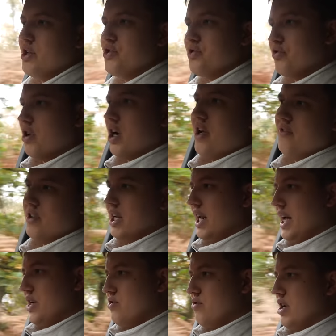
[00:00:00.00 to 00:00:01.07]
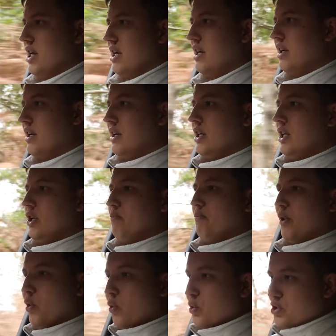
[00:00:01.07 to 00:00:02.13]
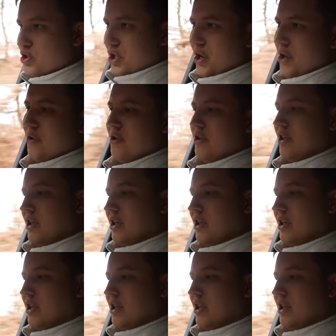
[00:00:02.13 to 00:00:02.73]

can drive an electric, but also